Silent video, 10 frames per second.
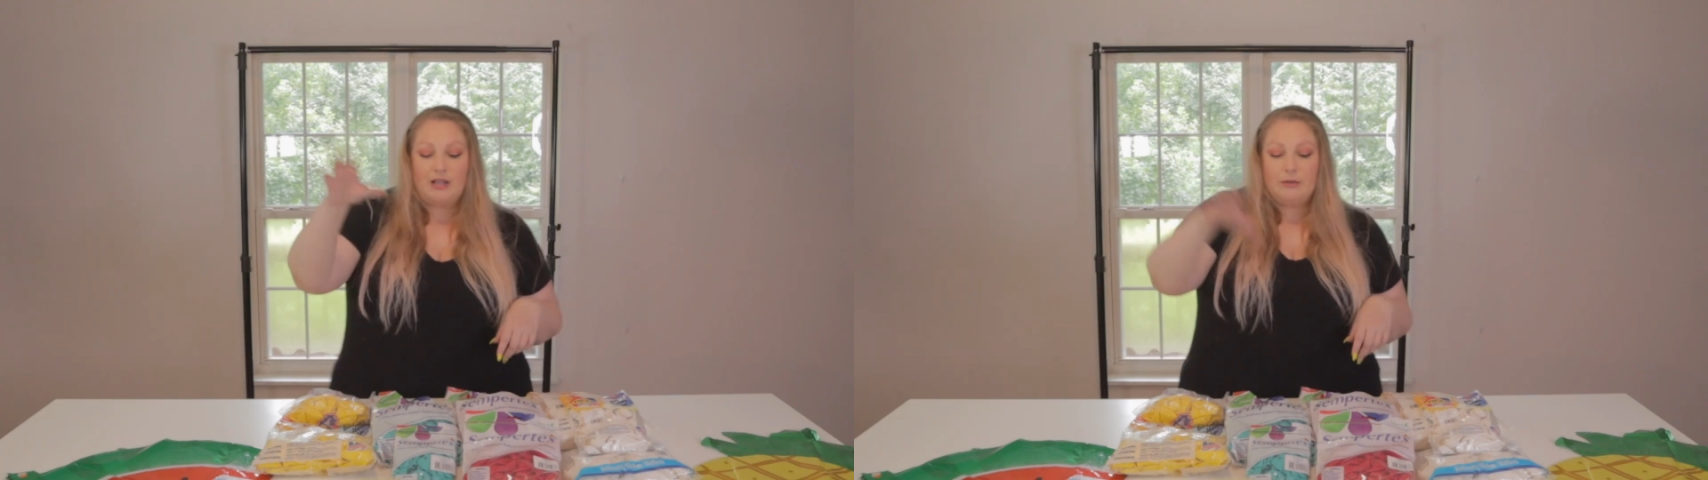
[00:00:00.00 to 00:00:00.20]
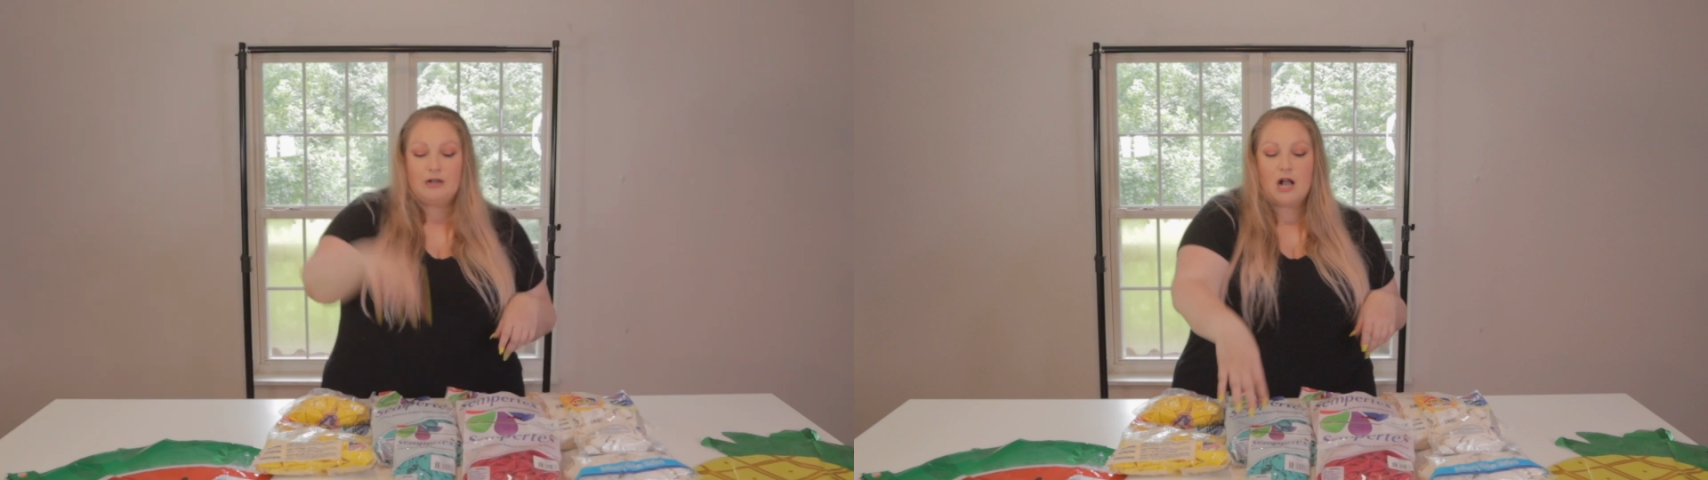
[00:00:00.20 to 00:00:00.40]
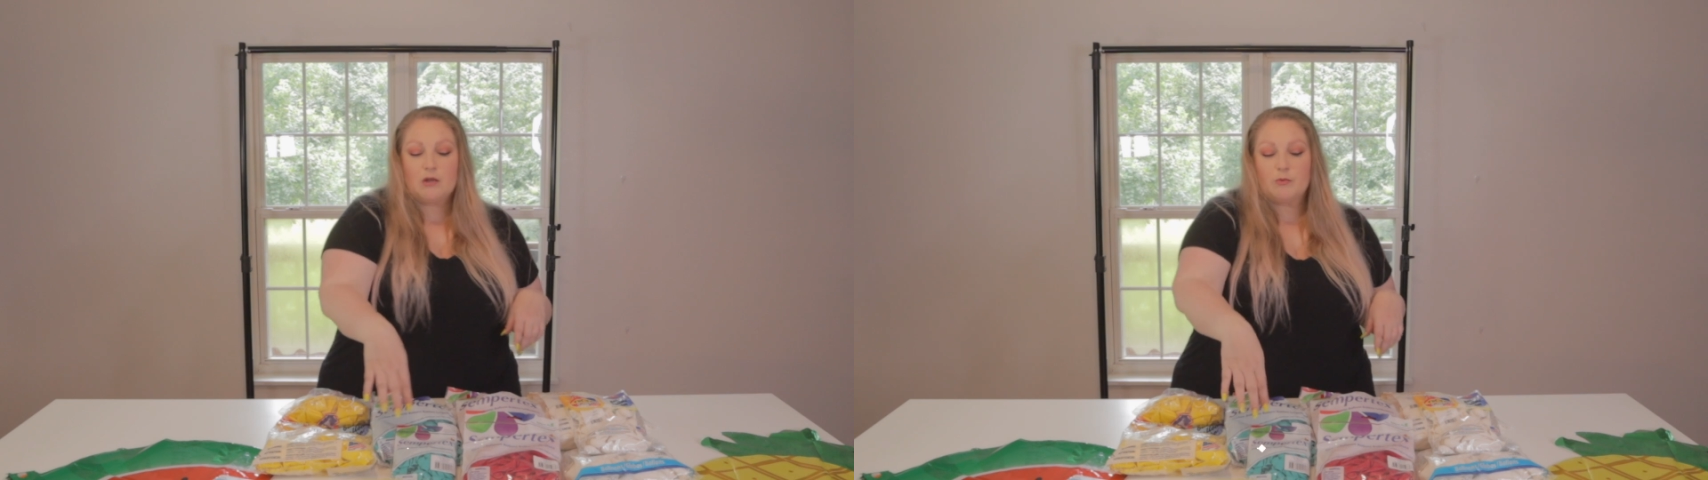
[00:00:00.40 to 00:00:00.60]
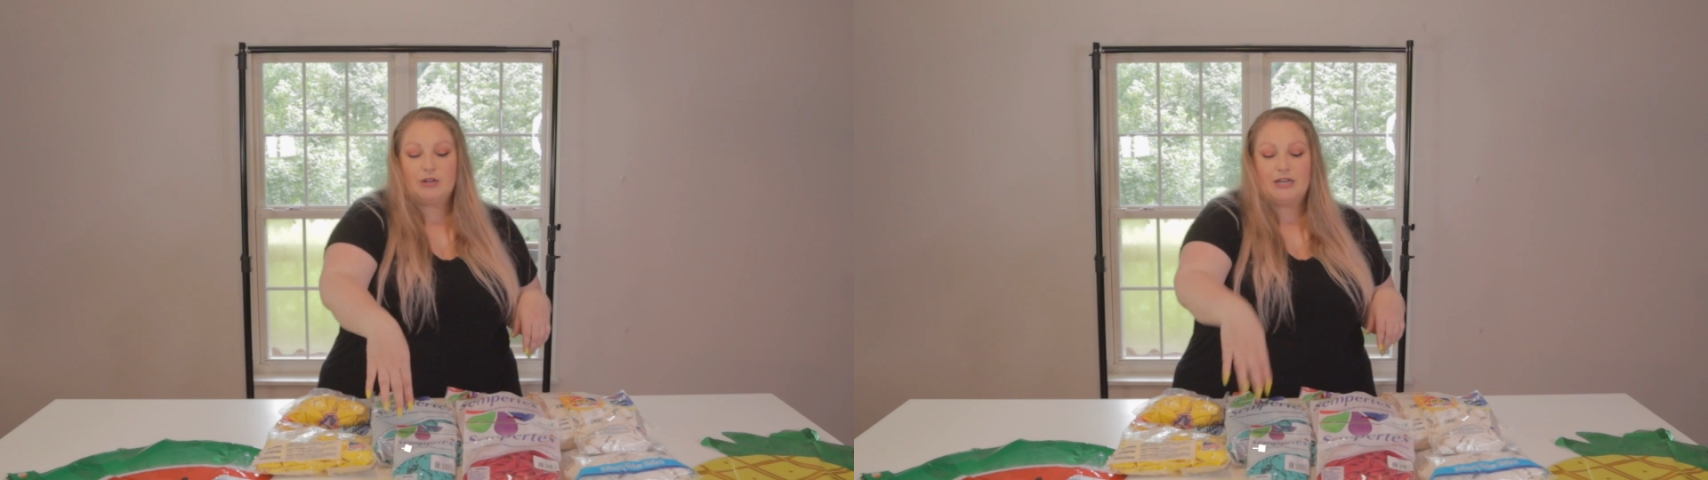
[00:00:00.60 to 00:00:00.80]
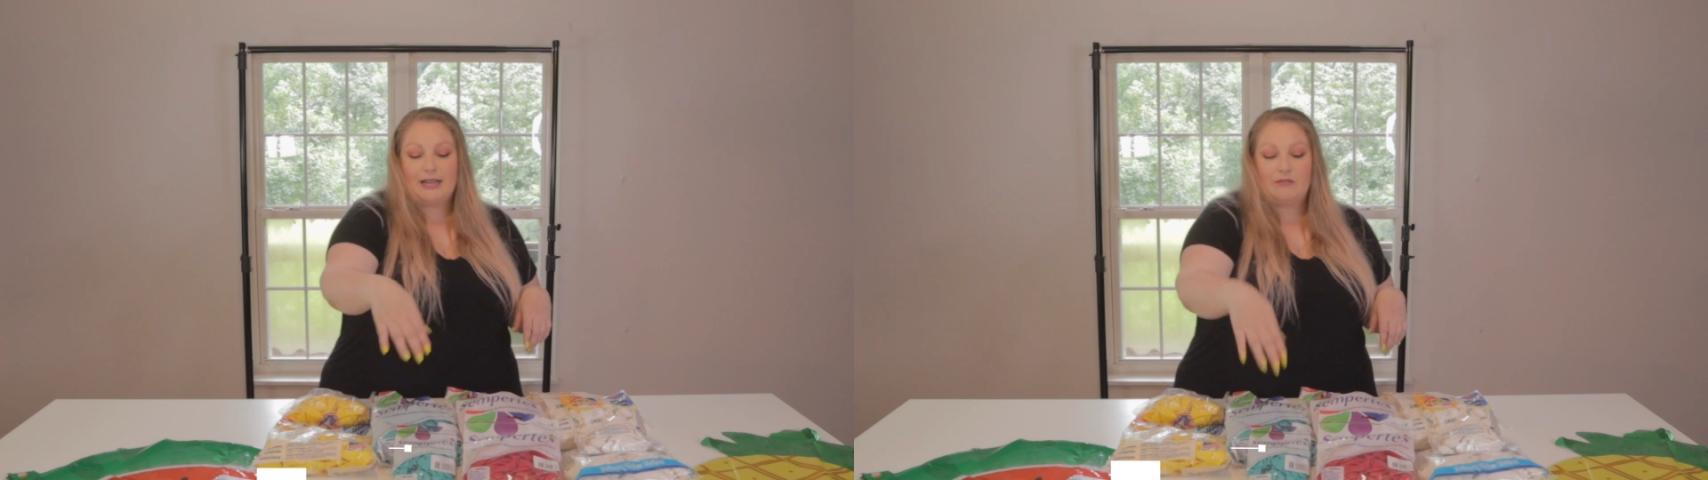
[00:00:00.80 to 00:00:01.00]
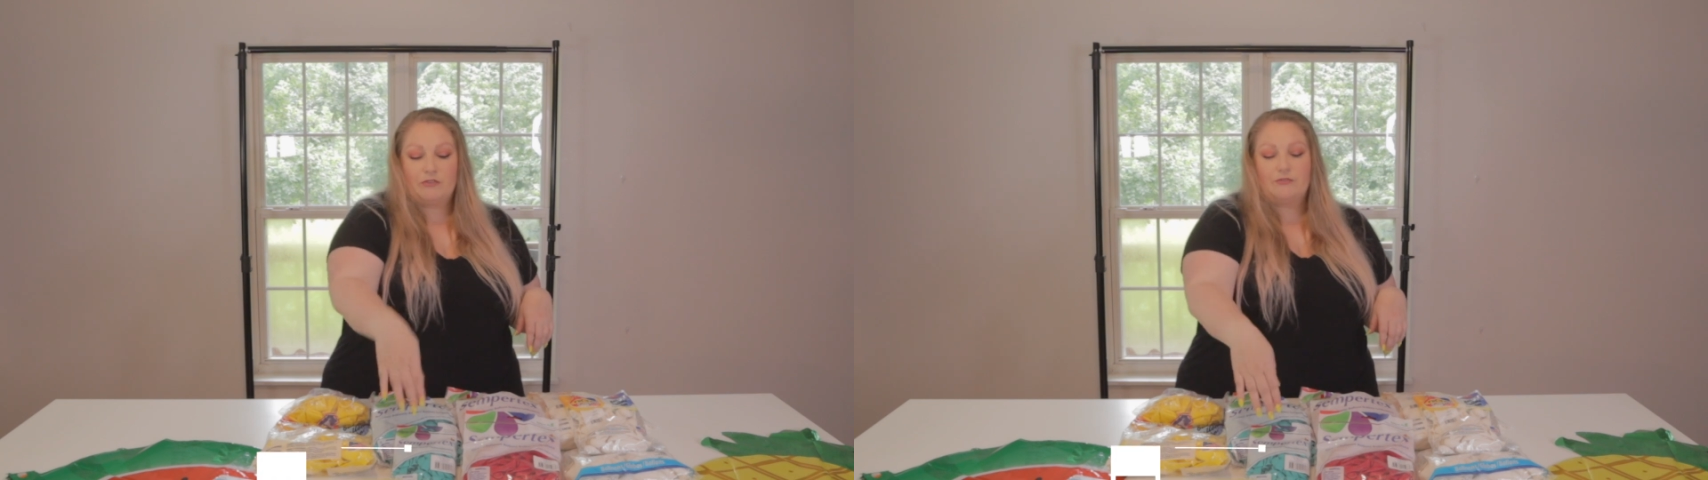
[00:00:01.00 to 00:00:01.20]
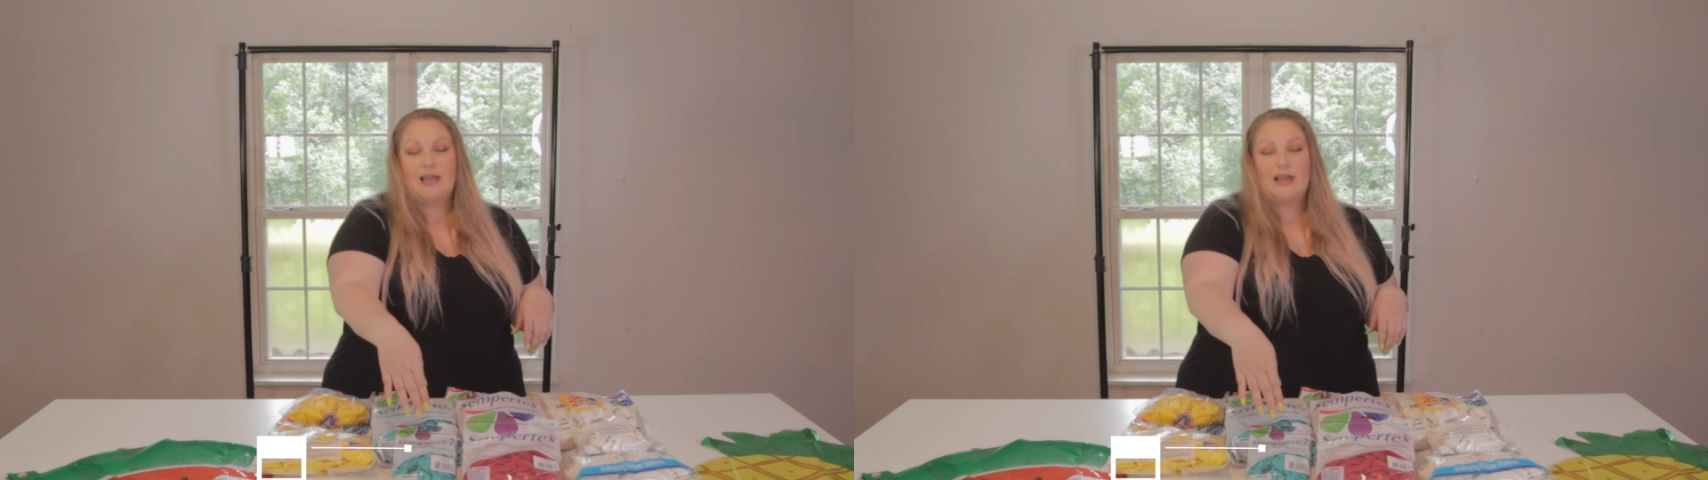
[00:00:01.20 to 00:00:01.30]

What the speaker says: Now in Aquamarine, I have the